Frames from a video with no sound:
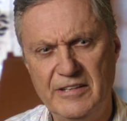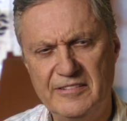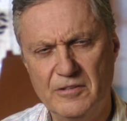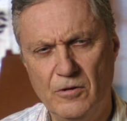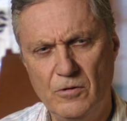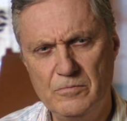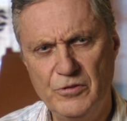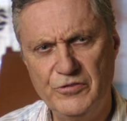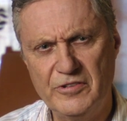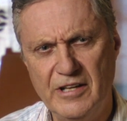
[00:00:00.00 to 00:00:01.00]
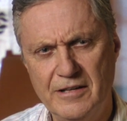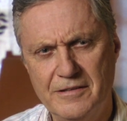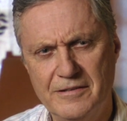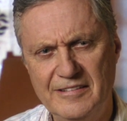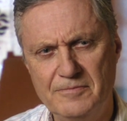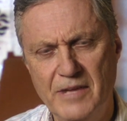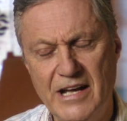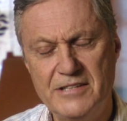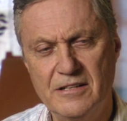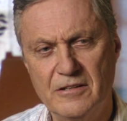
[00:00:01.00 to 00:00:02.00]
It's almost like this
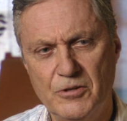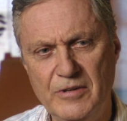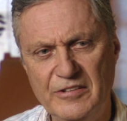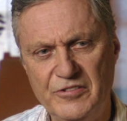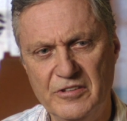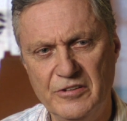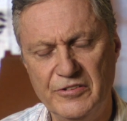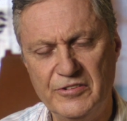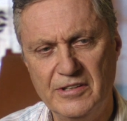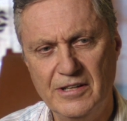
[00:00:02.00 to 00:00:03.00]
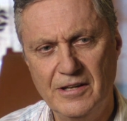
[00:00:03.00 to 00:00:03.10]
magical coincidence